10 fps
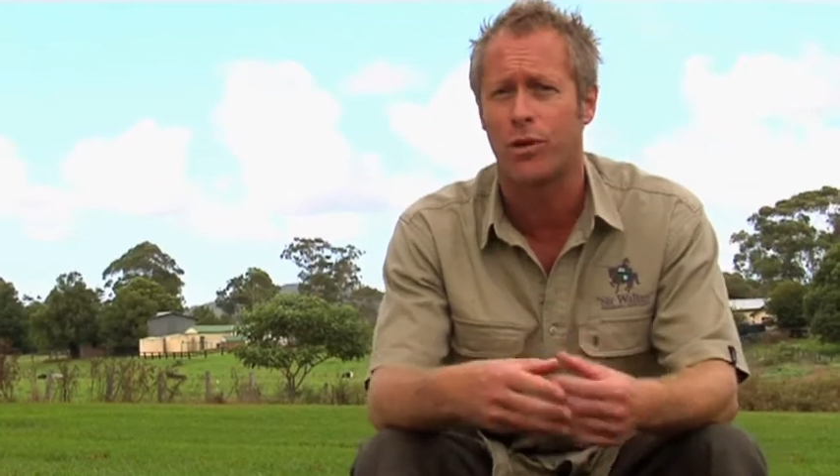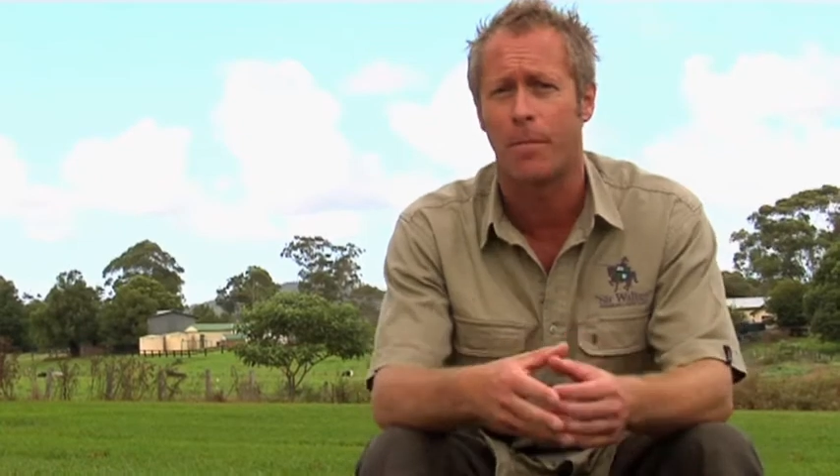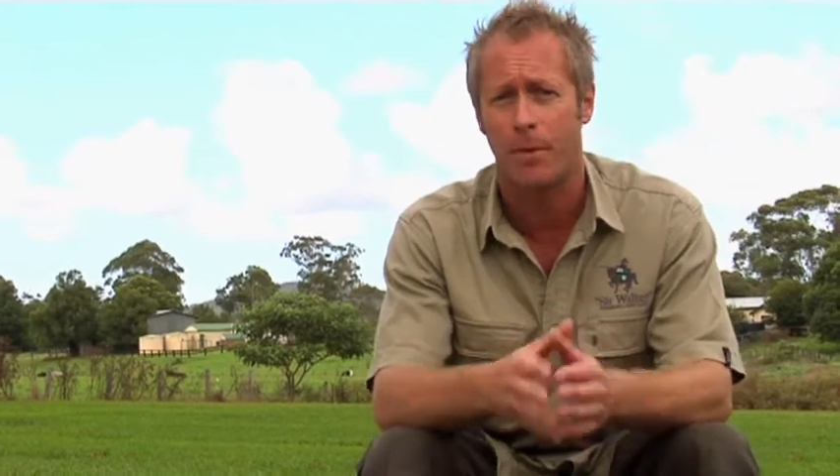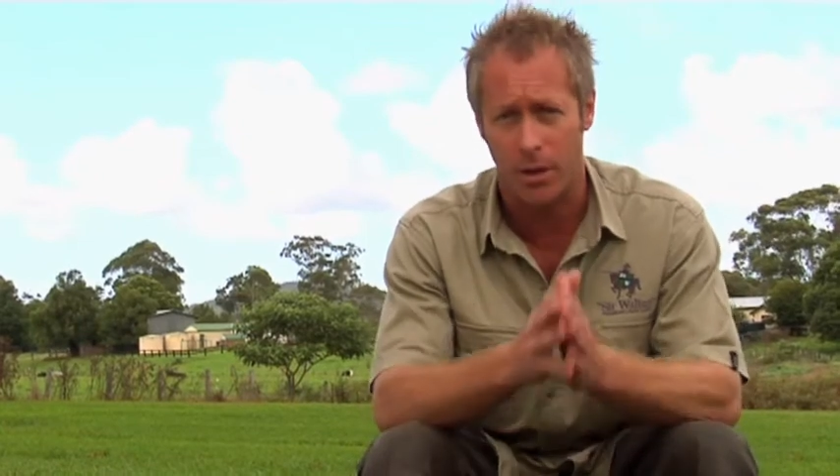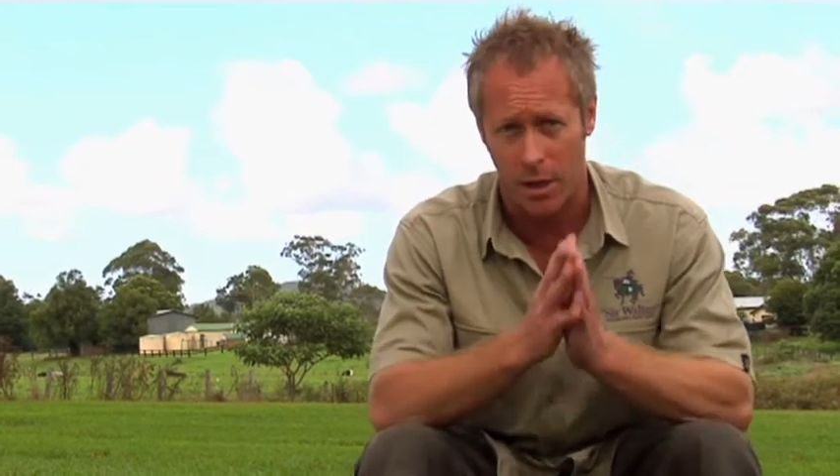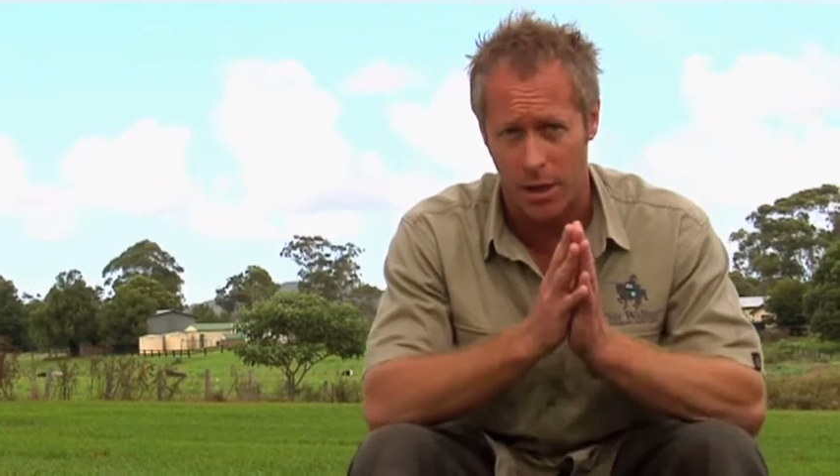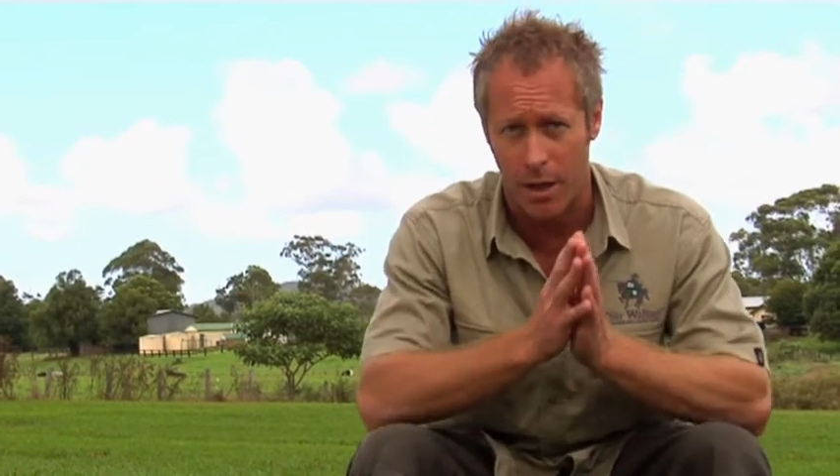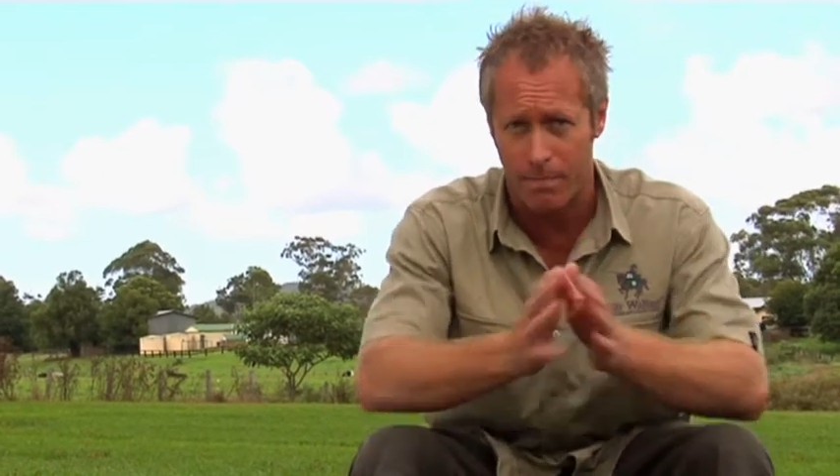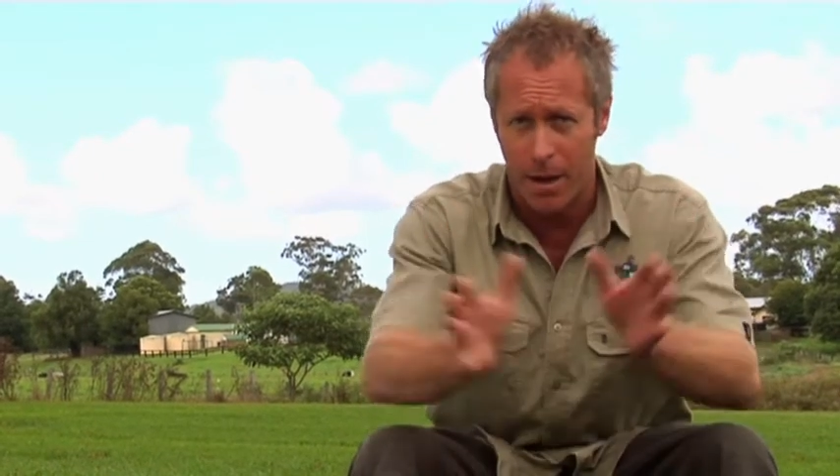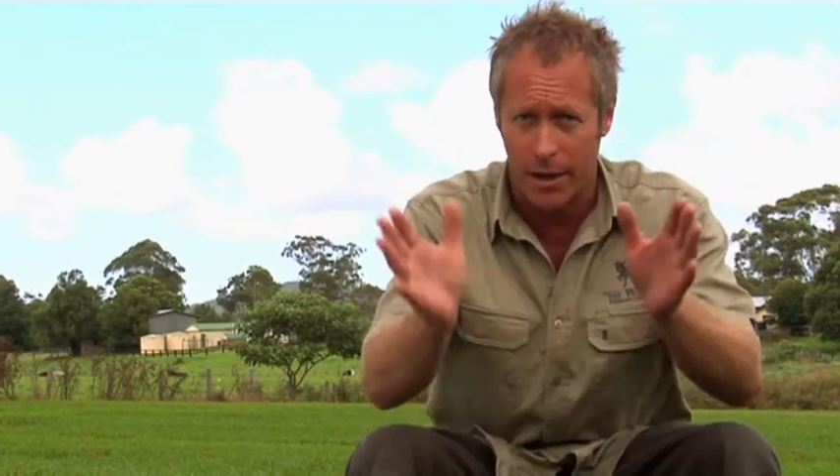up and you can
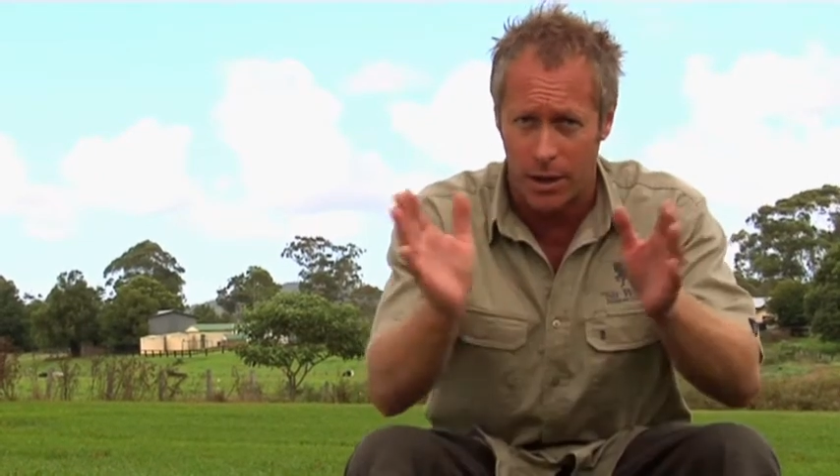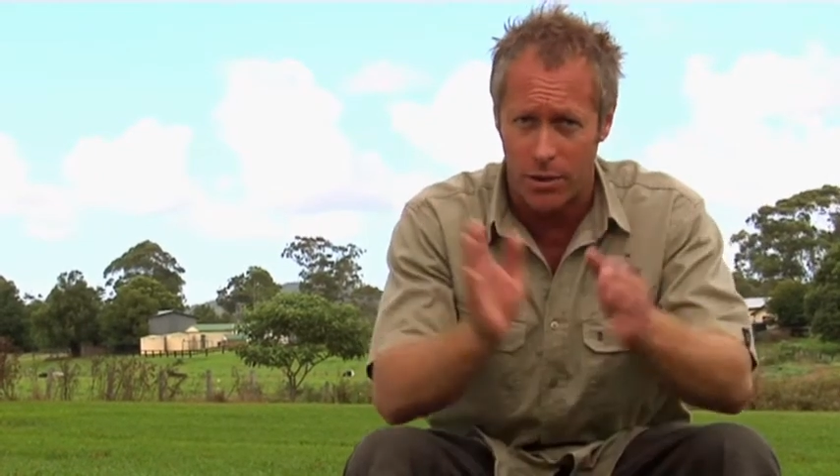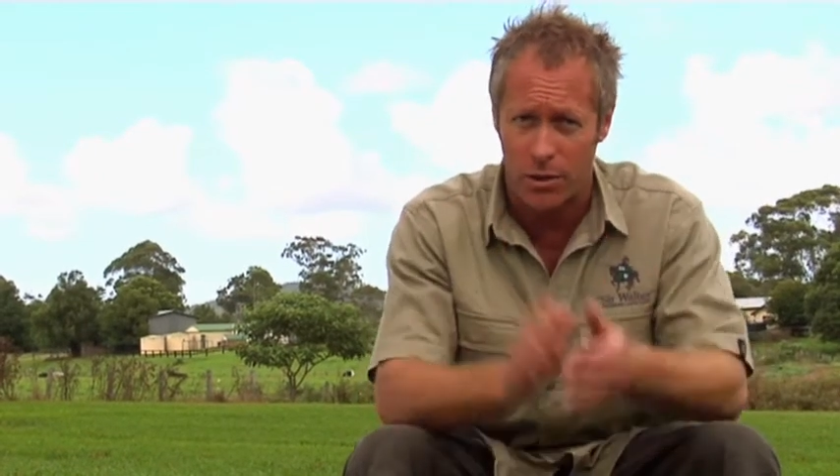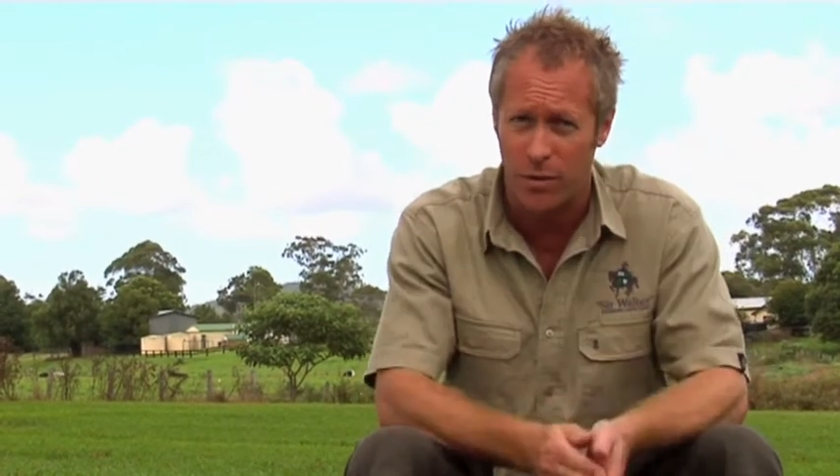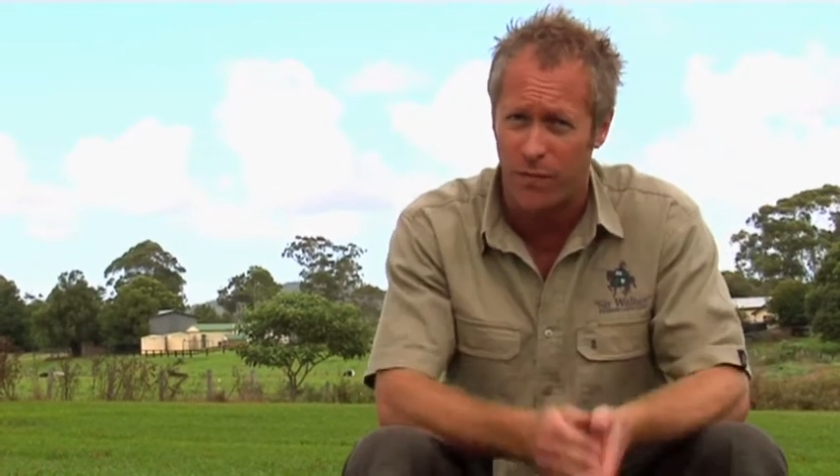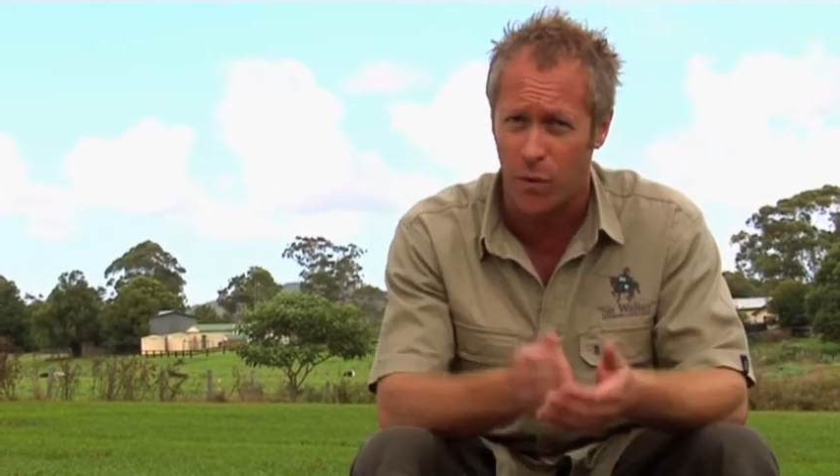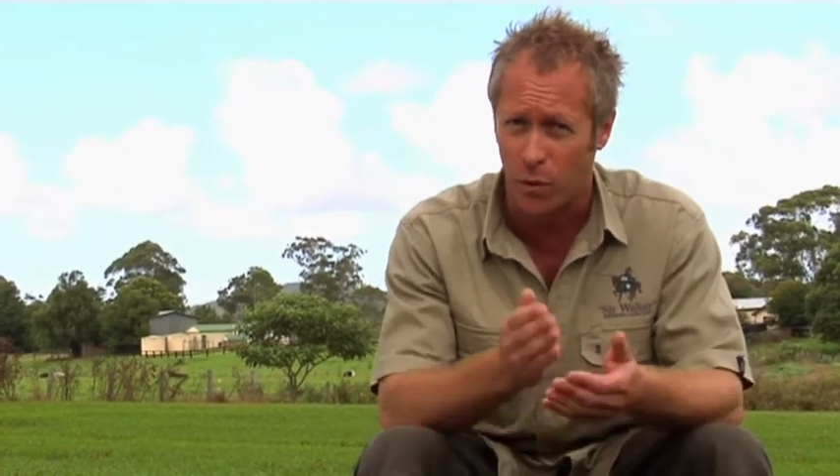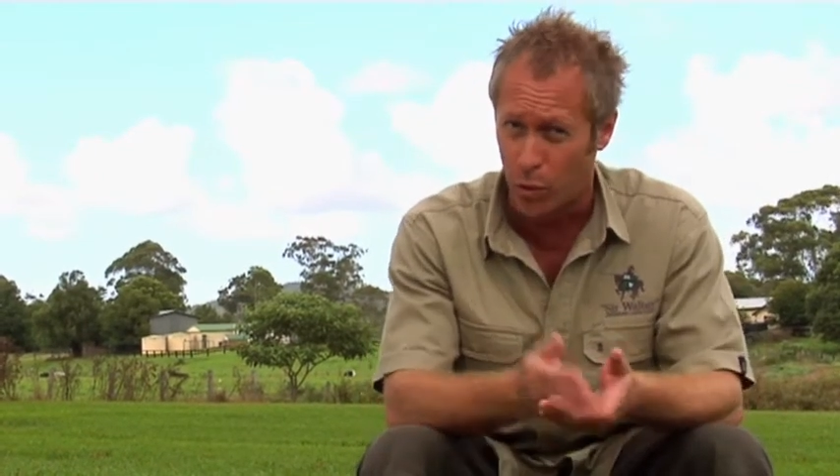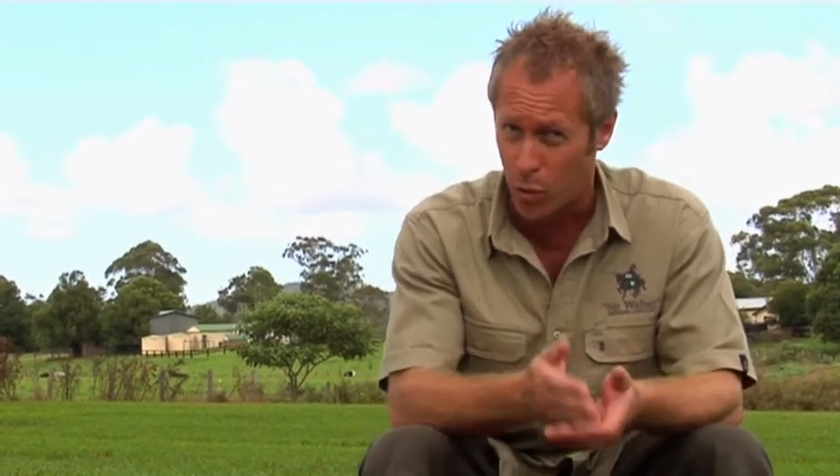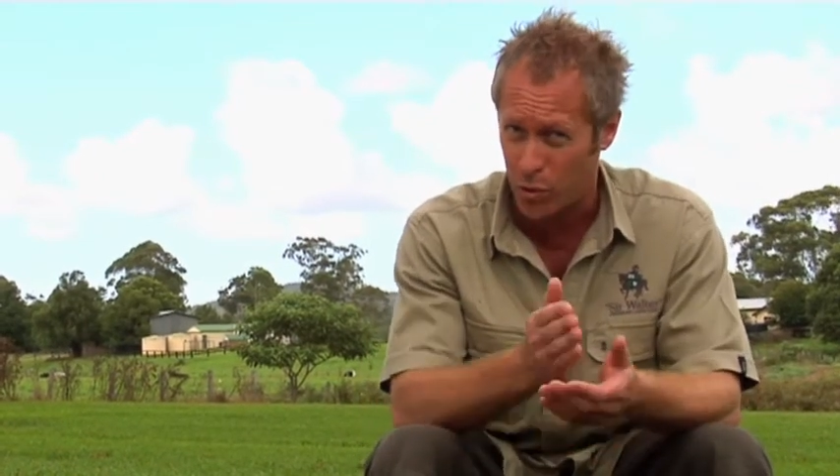get back into your full
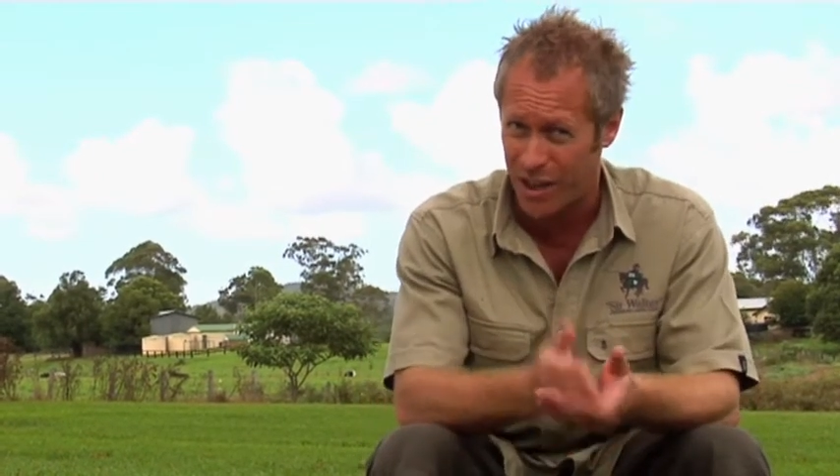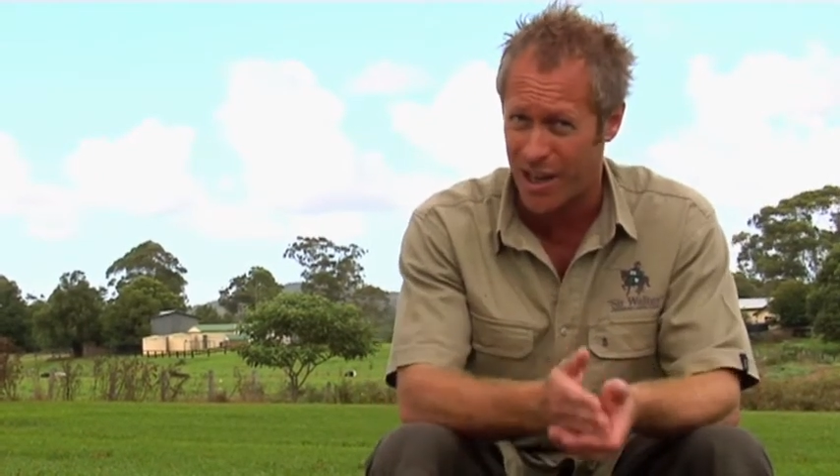lawn